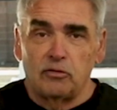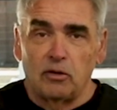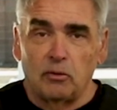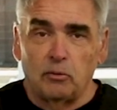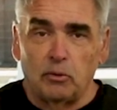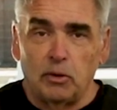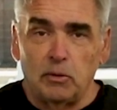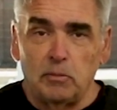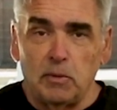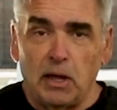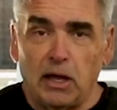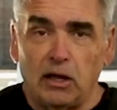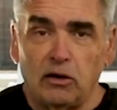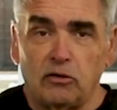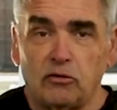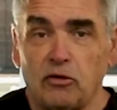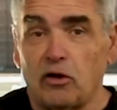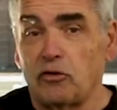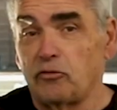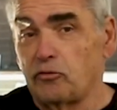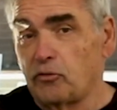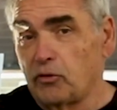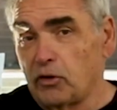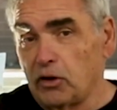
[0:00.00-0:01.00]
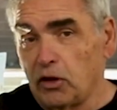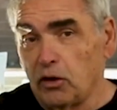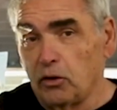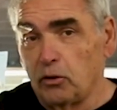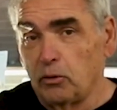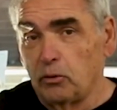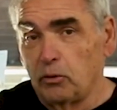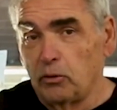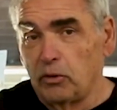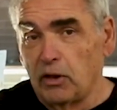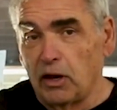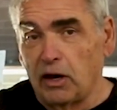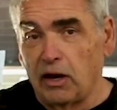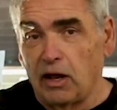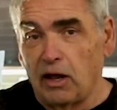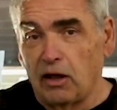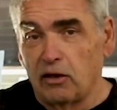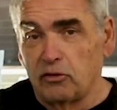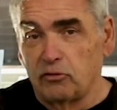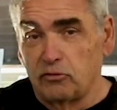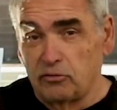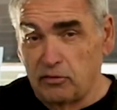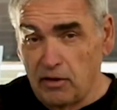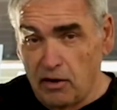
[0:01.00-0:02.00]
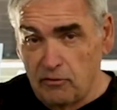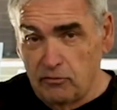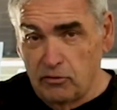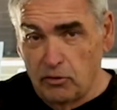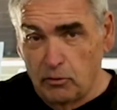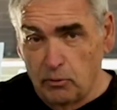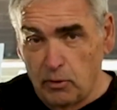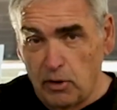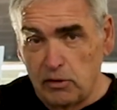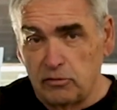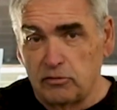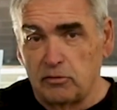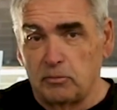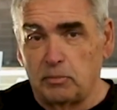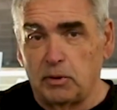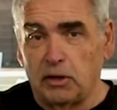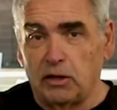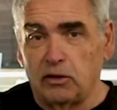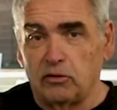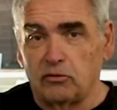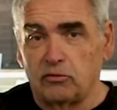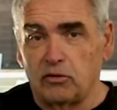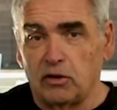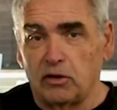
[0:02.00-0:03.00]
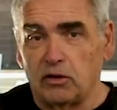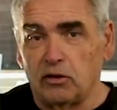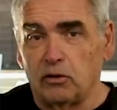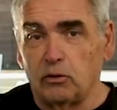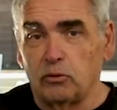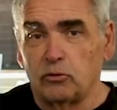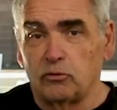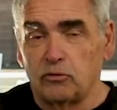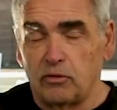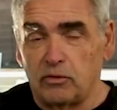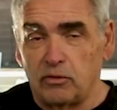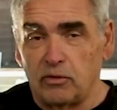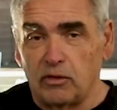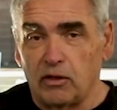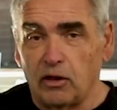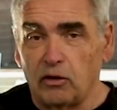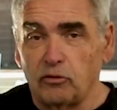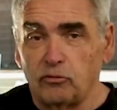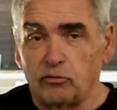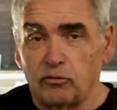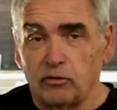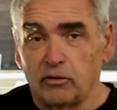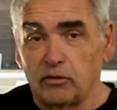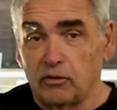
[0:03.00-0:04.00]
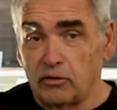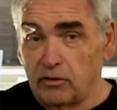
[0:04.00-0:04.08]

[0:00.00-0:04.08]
that we made just for you that has several recipes that use this